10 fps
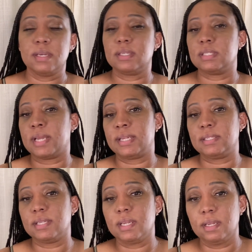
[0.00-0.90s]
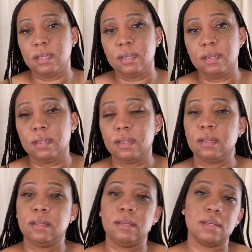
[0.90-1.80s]
is 19. He
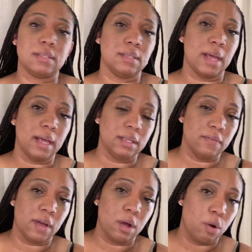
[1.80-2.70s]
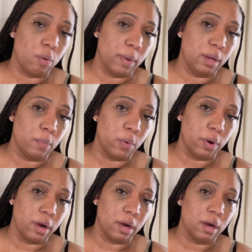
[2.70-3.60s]
does not live at home
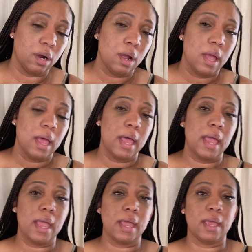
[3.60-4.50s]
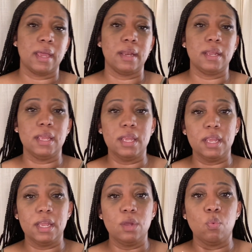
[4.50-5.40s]
anymore, and
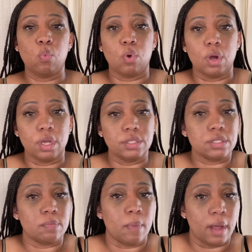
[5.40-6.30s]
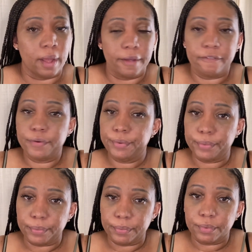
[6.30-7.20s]
he wants my
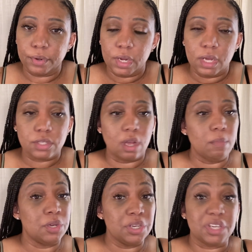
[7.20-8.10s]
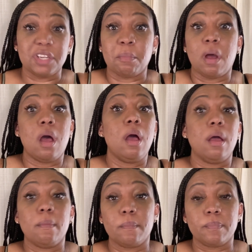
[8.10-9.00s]
food. So I'm hooking him up.